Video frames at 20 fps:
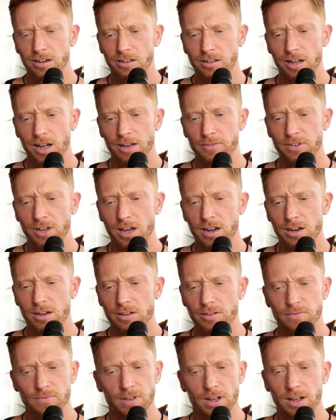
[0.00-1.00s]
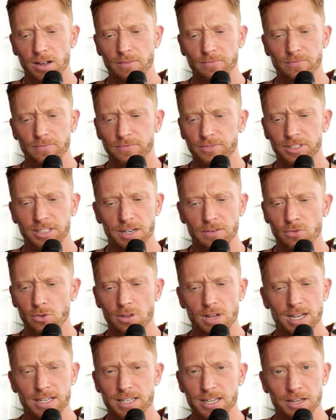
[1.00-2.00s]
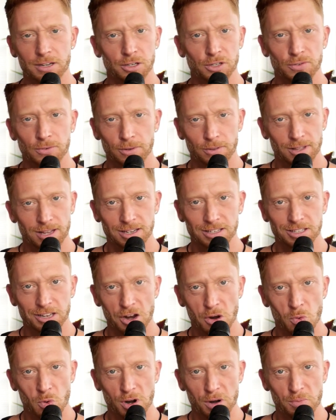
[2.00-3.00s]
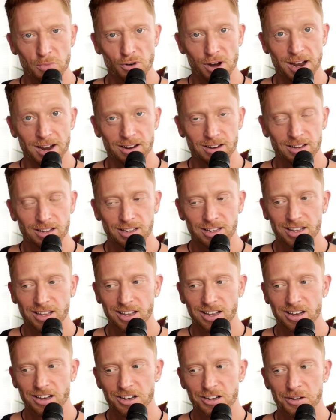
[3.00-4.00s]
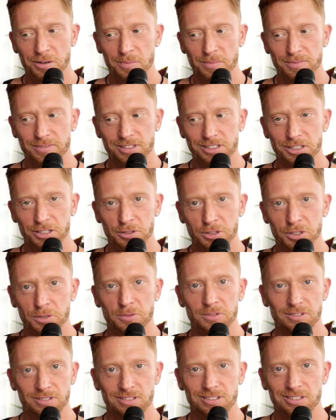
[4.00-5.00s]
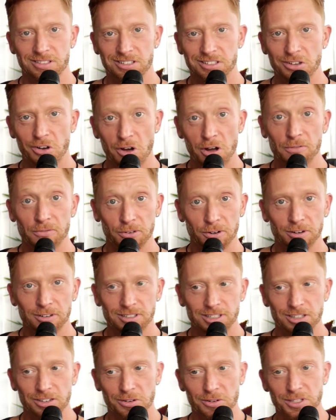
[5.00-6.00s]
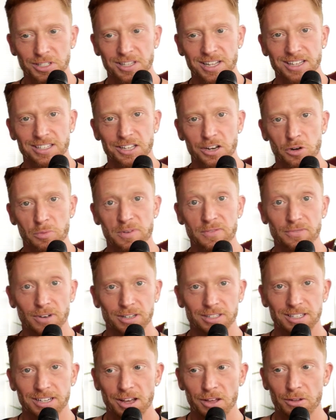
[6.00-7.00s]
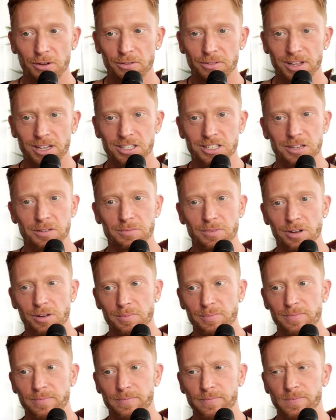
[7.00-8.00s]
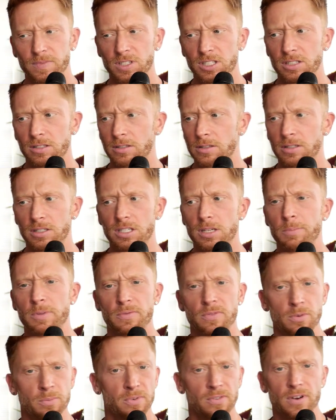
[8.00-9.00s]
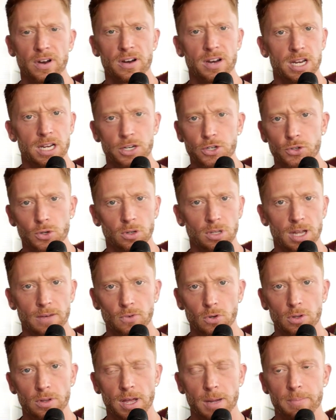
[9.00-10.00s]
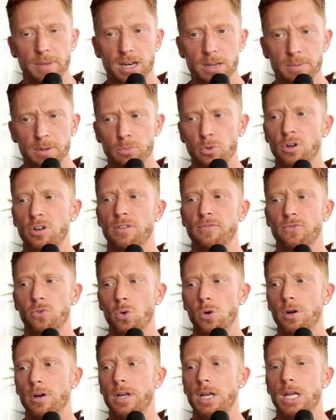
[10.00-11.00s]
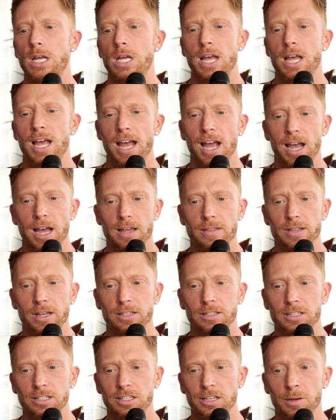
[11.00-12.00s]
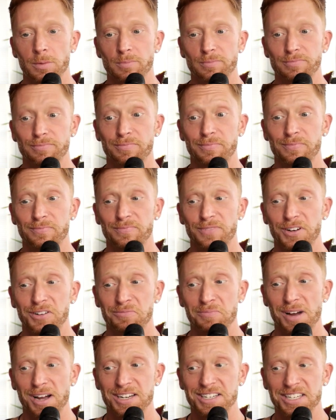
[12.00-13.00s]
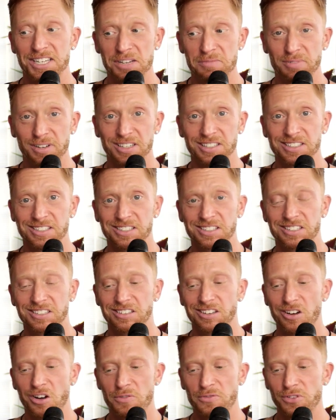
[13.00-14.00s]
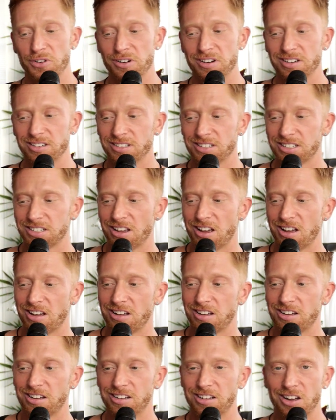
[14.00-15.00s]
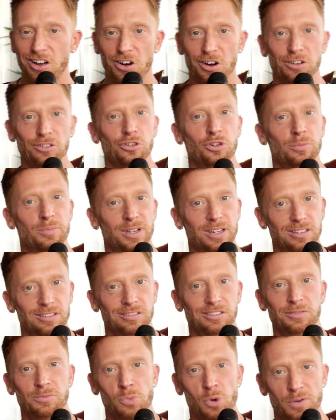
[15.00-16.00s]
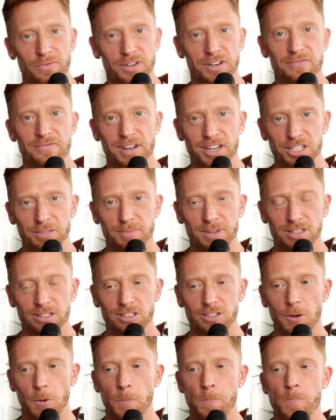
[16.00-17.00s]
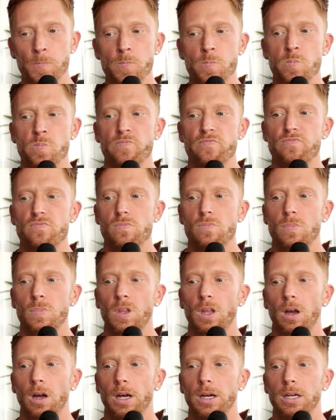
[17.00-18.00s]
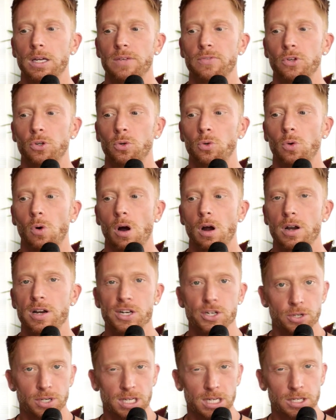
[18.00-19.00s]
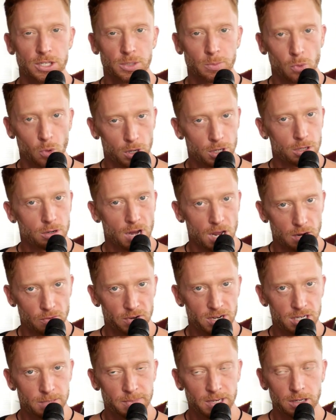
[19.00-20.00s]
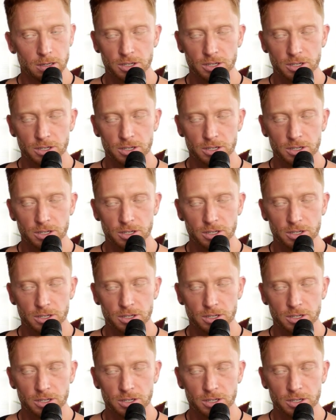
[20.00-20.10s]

I've got several ideas for things that I want to bring to offer, as things that will be fun together, things that some of them are very intro level that many people can afford. And then some of my deepest offerings are a little bit more of an investment. So if you are interested in support, you know how to reach me.